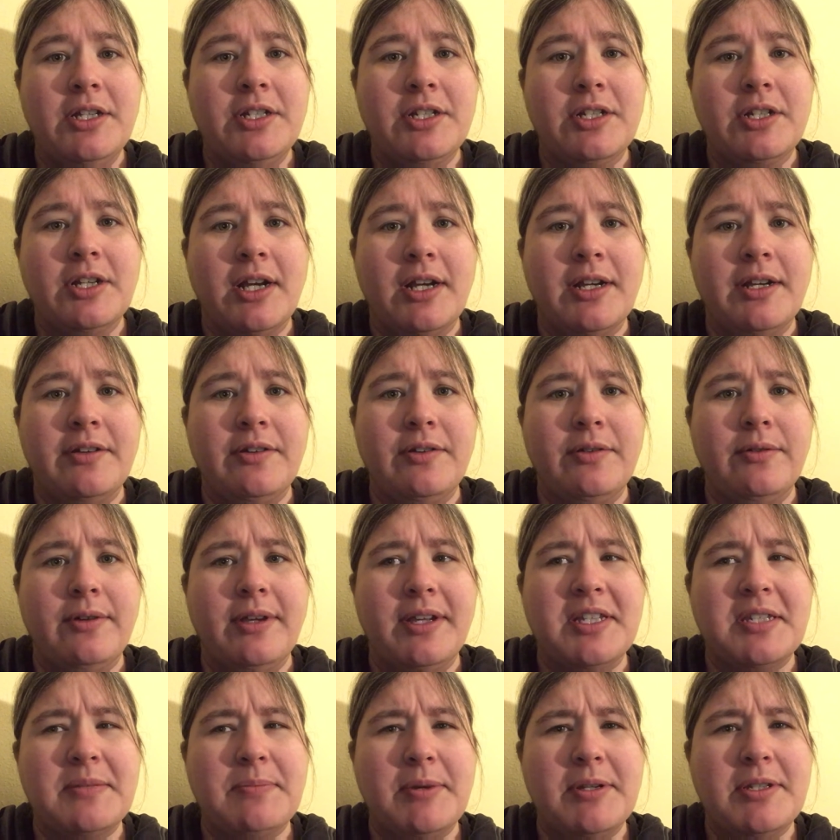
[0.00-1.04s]
to try to
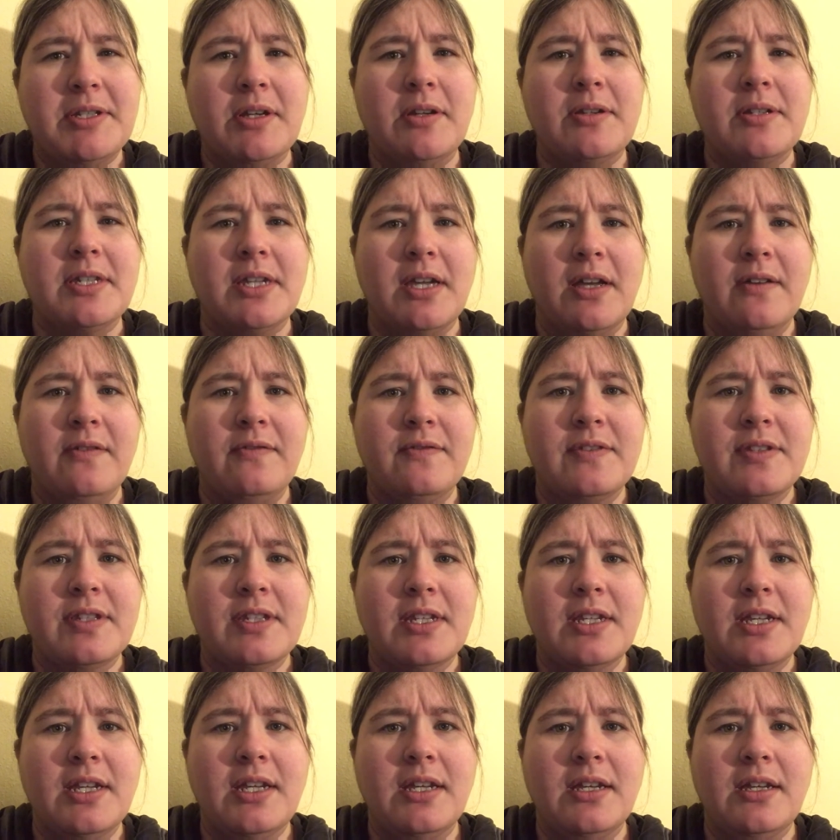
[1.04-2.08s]
express
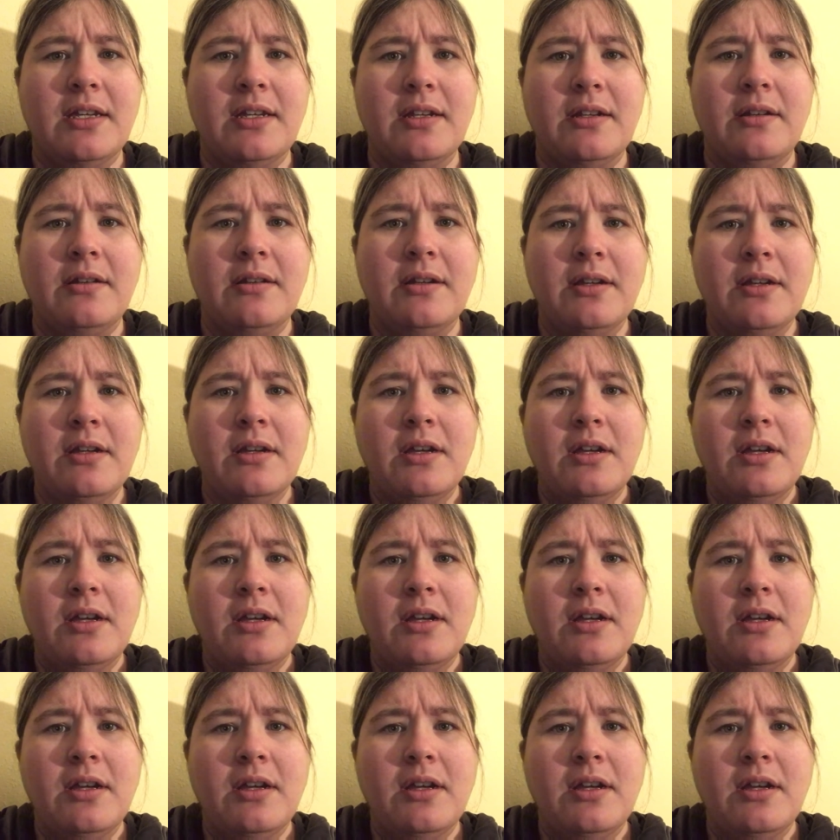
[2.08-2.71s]
ourselves in